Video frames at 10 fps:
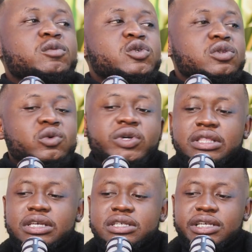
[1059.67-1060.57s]
The most annoying
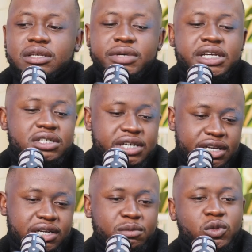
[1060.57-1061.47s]
thing is like, imagine
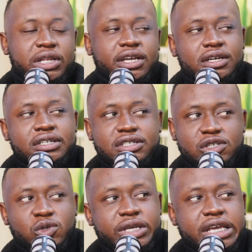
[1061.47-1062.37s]
I come with like a
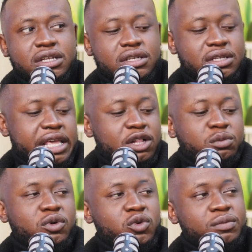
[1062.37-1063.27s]
dislocated
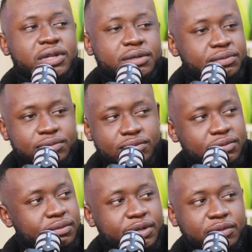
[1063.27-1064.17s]
elbow. You'd be like,
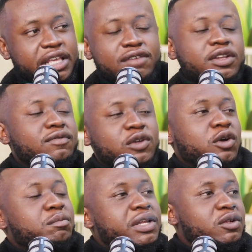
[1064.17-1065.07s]
even if you're
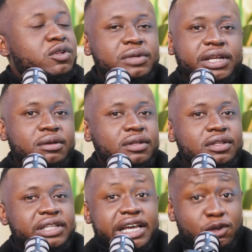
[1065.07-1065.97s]
not medical, you'd be like,
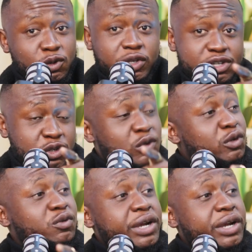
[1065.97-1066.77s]
that doesn't look